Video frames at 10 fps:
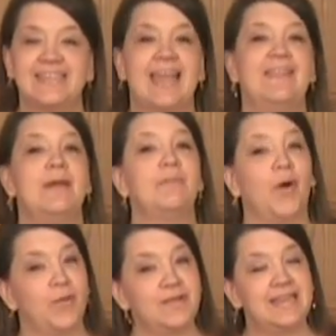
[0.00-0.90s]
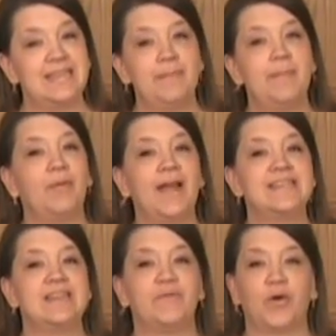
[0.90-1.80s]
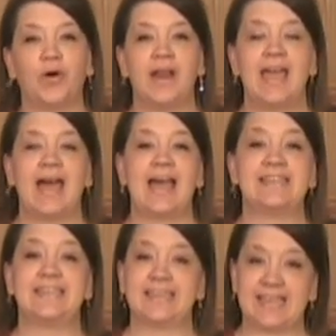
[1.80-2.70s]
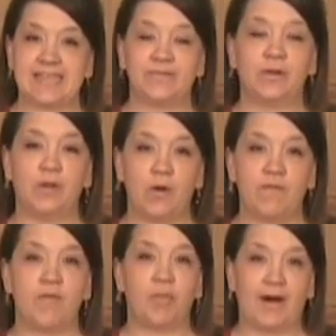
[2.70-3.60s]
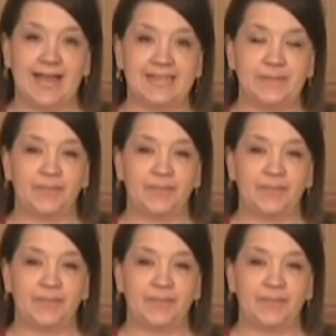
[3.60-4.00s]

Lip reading: and they both need to be present for a successful loaf of bread.